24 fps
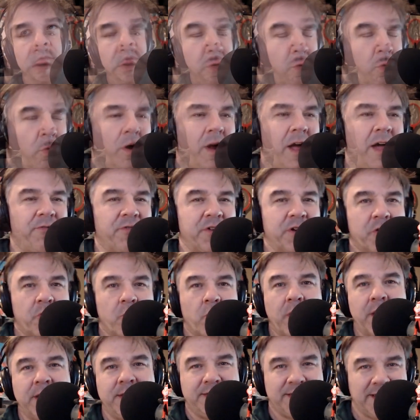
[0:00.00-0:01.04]
We're having a
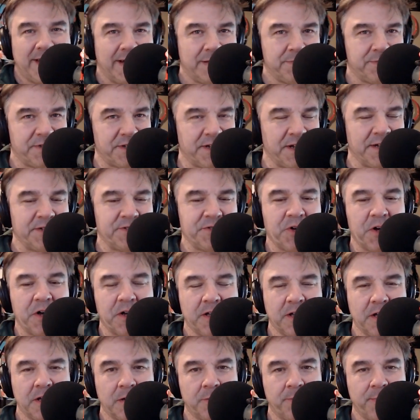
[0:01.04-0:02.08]
great time tonight
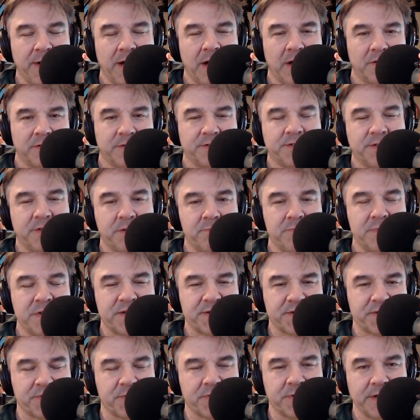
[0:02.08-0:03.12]
talking about the
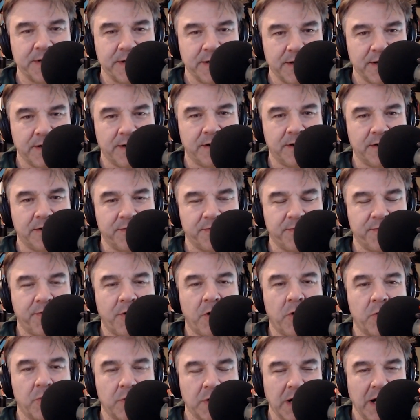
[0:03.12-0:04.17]
mystery of
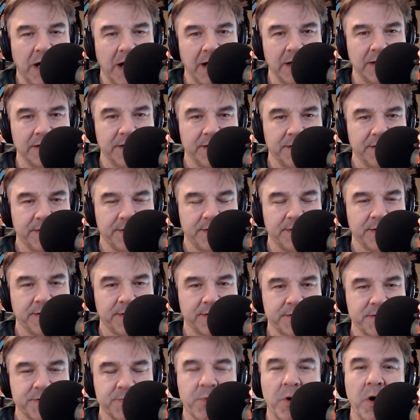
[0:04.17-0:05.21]
Oak Island,
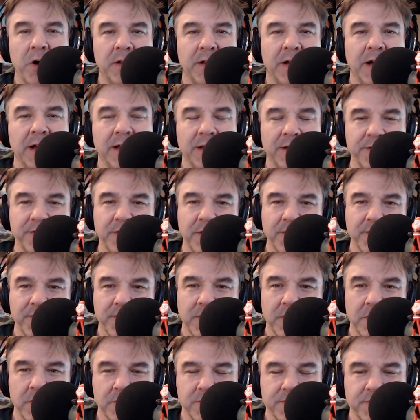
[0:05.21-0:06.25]
a small island off
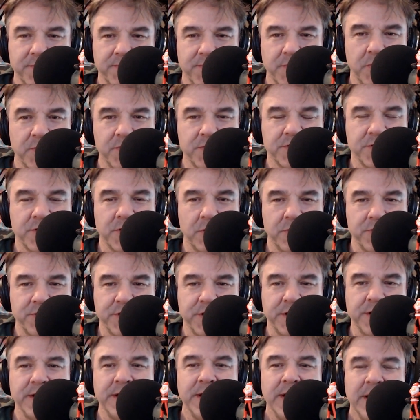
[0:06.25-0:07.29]
the coast of Nova
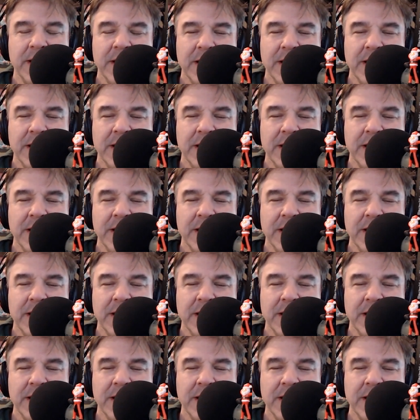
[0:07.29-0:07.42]
Scotia.